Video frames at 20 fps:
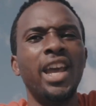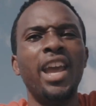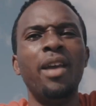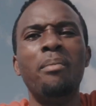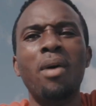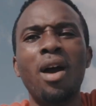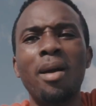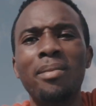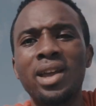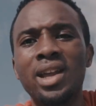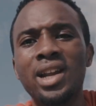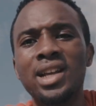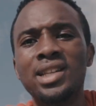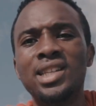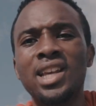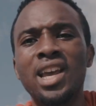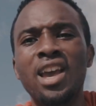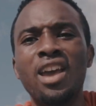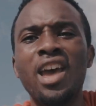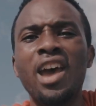In
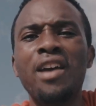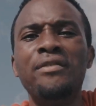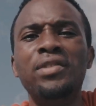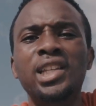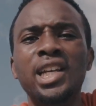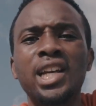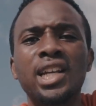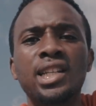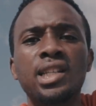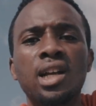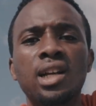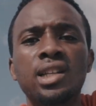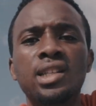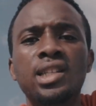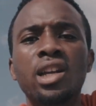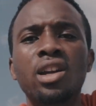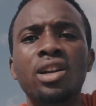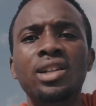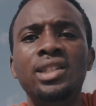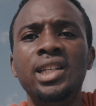Barbados, everything is
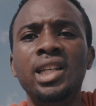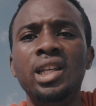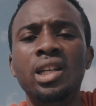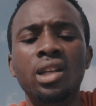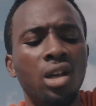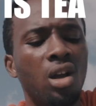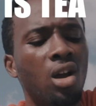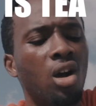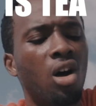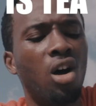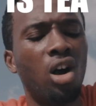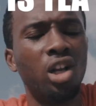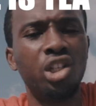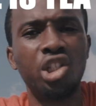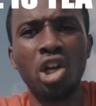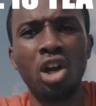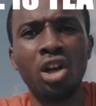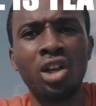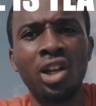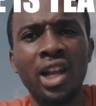considered tea. Hot
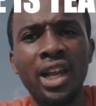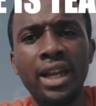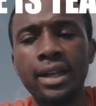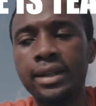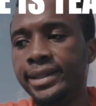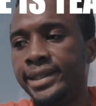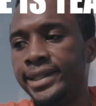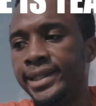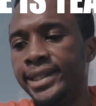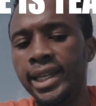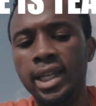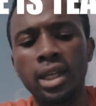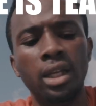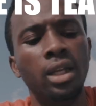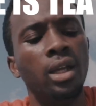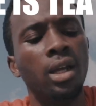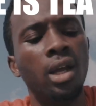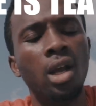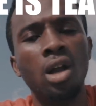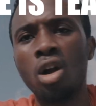chocolate, tea.
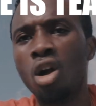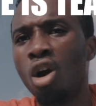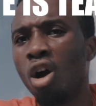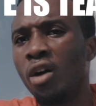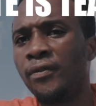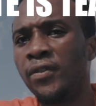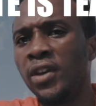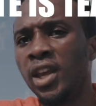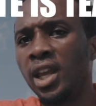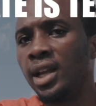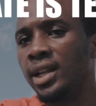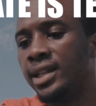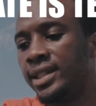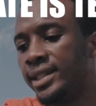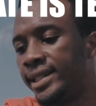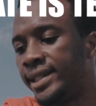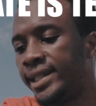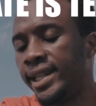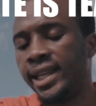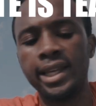Coffee,
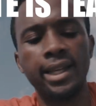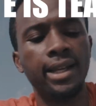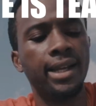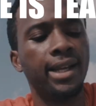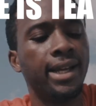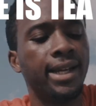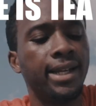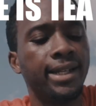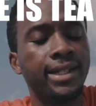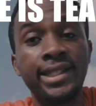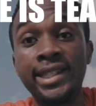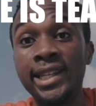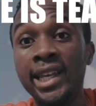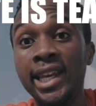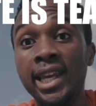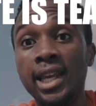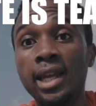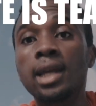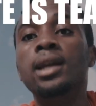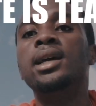tea.
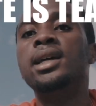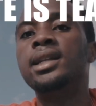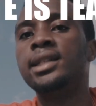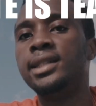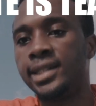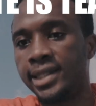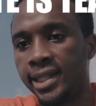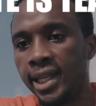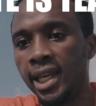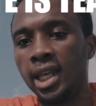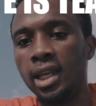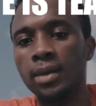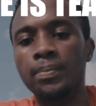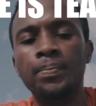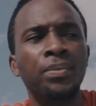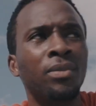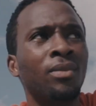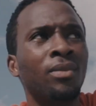Tea, tea.